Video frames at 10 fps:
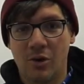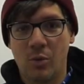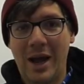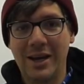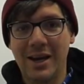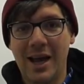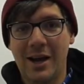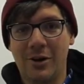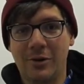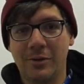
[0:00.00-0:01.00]
Right
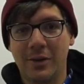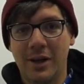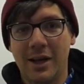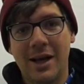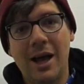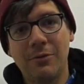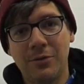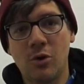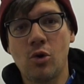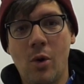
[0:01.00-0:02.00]
now, I
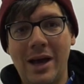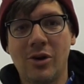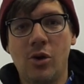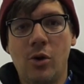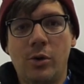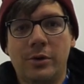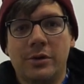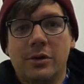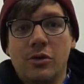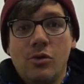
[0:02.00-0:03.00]
feel quite
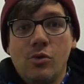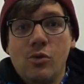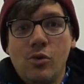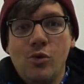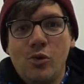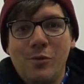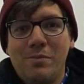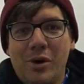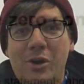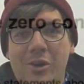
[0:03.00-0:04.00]
cold. Ooh,
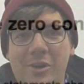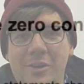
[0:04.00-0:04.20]
brr.